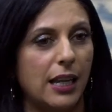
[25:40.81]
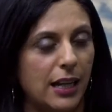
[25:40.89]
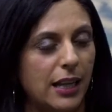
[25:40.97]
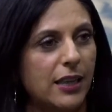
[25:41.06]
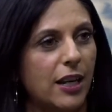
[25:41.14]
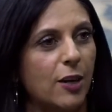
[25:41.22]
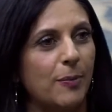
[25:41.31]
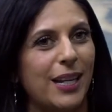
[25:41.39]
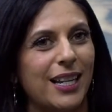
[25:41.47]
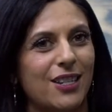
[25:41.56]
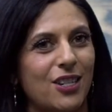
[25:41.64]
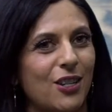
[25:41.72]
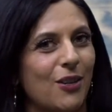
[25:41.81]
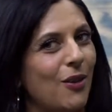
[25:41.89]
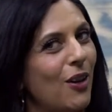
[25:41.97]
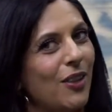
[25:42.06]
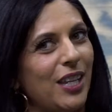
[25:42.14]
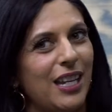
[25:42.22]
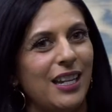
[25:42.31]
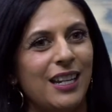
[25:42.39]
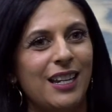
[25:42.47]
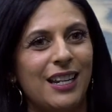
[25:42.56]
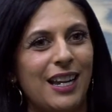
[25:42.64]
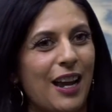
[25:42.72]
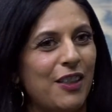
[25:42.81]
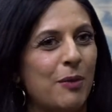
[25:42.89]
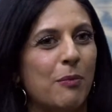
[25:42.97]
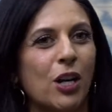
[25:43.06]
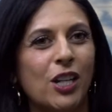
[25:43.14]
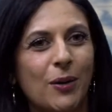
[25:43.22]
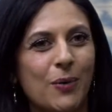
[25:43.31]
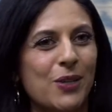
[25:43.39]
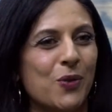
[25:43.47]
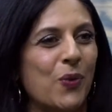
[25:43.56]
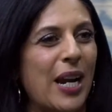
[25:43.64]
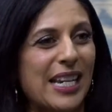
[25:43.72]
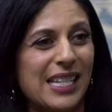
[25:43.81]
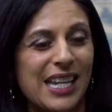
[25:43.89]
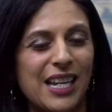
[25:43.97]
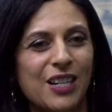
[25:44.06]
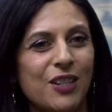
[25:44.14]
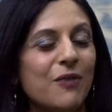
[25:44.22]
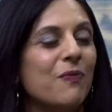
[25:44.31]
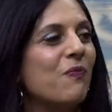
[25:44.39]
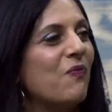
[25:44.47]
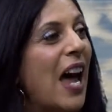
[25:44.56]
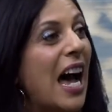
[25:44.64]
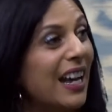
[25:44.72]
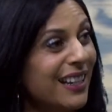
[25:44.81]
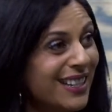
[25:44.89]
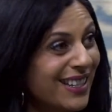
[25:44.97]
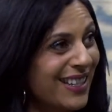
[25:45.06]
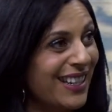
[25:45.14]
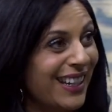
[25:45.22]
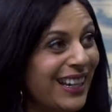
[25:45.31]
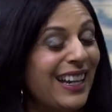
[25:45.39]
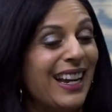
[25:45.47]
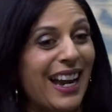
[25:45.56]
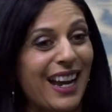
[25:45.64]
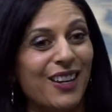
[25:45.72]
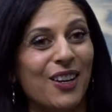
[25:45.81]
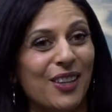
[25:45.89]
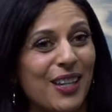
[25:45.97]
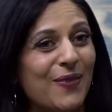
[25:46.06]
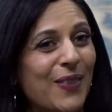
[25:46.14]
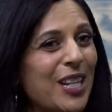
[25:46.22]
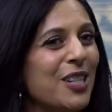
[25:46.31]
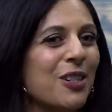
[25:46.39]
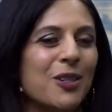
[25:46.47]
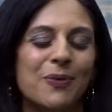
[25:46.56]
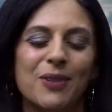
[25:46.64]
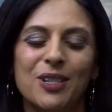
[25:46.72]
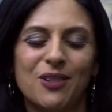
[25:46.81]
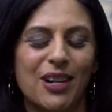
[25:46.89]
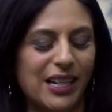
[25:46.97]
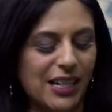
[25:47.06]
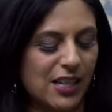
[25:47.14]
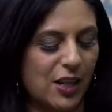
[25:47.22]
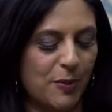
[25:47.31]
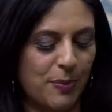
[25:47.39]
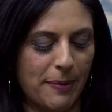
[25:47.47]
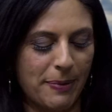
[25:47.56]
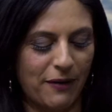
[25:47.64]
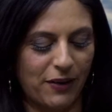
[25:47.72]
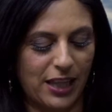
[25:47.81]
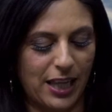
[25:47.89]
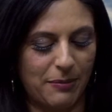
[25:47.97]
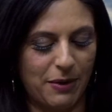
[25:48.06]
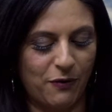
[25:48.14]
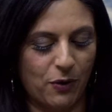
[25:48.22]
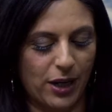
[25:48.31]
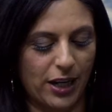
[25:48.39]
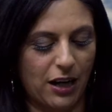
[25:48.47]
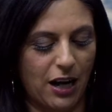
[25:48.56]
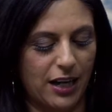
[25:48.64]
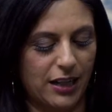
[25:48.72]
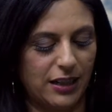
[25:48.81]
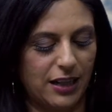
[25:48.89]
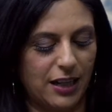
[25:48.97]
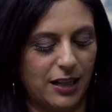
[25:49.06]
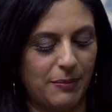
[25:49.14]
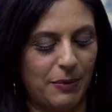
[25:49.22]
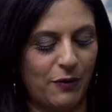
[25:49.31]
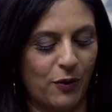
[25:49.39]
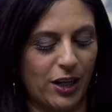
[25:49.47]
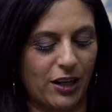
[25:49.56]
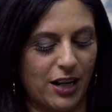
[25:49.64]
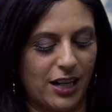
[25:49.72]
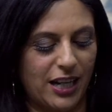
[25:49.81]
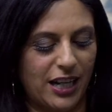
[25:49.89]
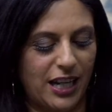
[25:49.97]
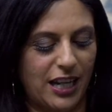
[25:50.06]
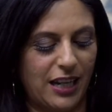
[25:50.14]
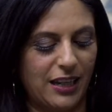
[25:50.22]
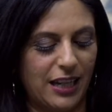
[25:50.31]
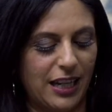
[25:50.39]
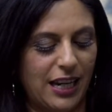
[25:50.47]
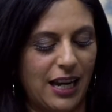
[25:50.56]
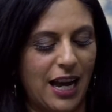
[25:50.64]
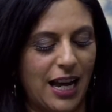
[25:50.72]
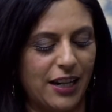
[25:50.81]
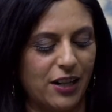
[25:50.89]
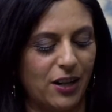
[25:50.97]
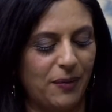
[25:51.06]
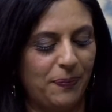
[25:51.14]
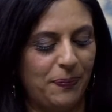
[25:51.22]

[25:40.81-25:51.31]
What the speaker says: to get in there because all the market was raising fast, and all the investors were trying to scoop up everything before it got any higher.